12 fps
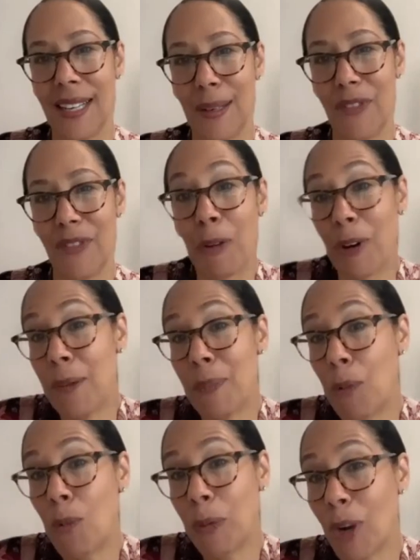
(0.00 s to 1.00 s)
if I were him,
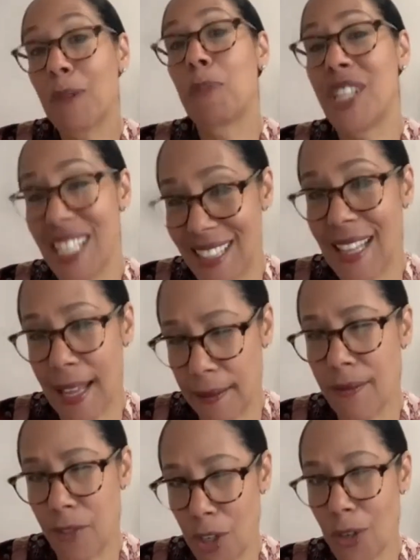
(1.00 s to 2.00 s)
I wouldn't want to predict
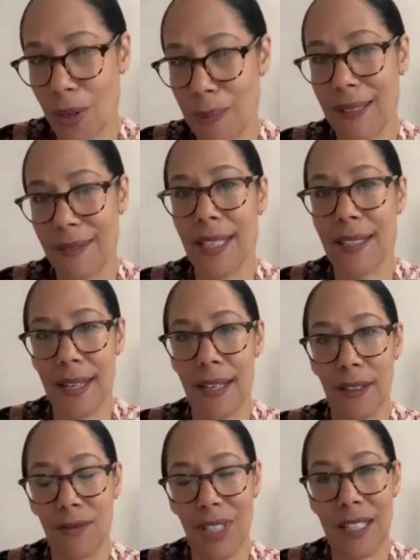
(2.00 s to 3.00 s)
that, if you know what I mean. That's
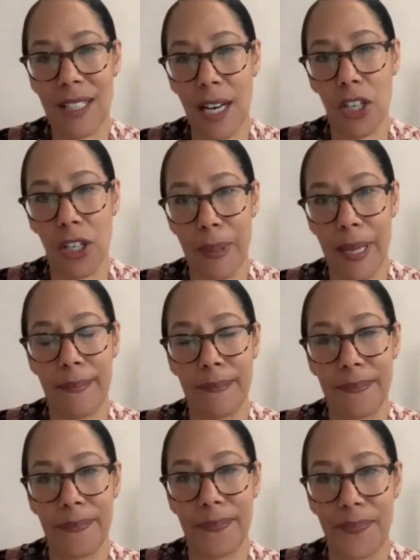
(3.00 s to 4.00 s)
not a good bet.